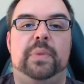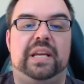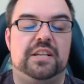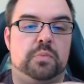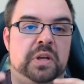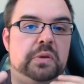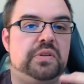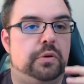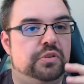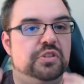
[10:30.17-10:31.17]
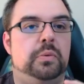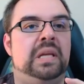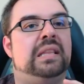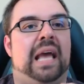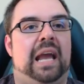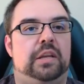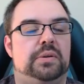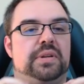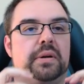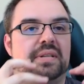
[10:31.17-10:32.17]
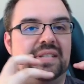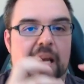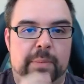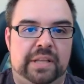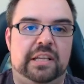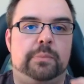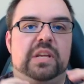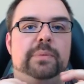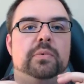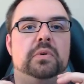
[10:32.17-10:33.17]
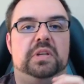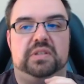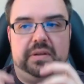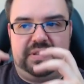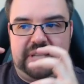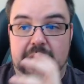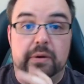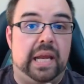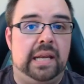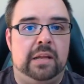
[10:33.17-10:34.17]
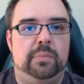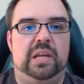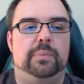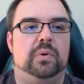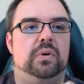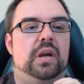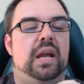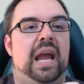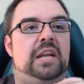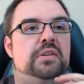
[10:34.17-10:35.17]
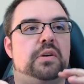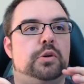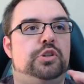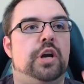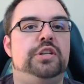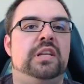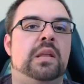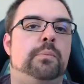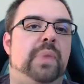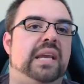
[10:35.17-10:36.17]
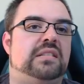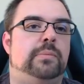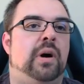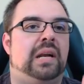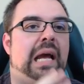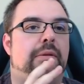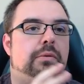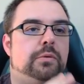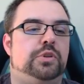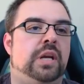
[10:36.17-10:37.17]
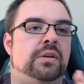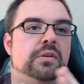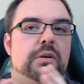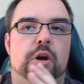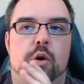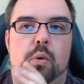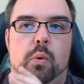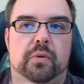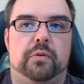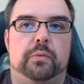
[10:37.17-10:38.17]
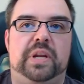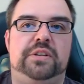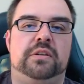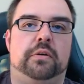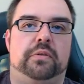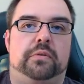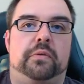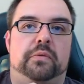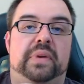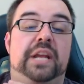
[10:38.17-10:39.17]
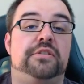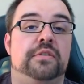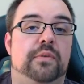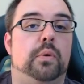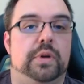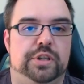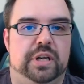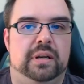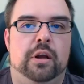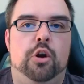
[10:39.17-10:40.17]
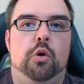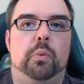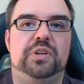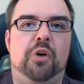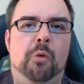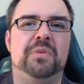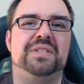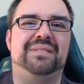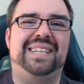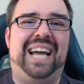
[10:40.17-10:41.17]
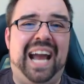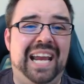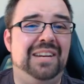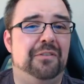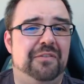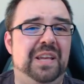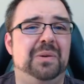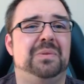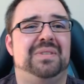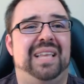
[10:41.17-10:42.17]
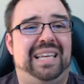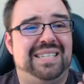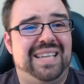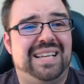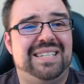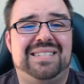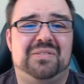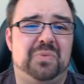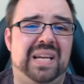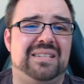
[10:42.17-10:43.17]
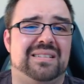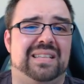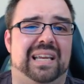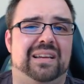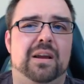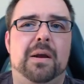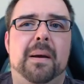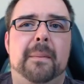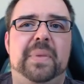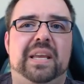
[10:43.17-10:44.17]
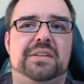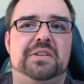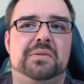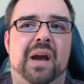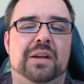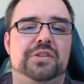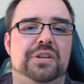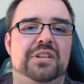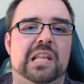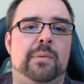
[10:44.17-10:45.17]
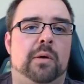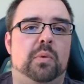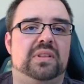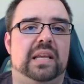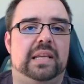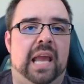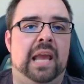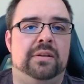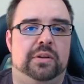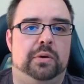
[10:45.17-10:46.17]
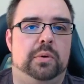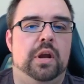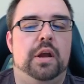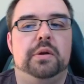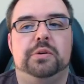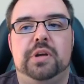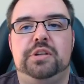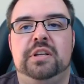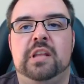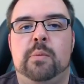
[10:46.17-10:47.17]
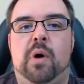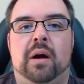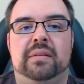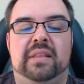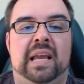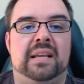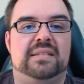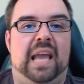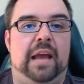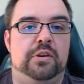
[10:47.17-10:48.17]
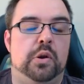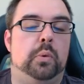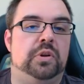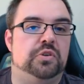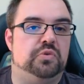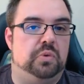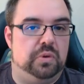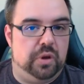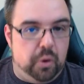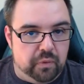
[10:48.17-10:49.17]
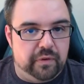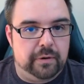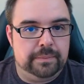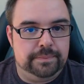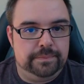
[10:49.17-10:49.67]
because when you start doing that, you start segmenting people, you start segregating people, and you start judging them based upon either their gender or their region or their nation of origin, which almost kind of feels like a sexist and racist thing, because you're not judging them on what they can do, you're judging them on things they had no control over.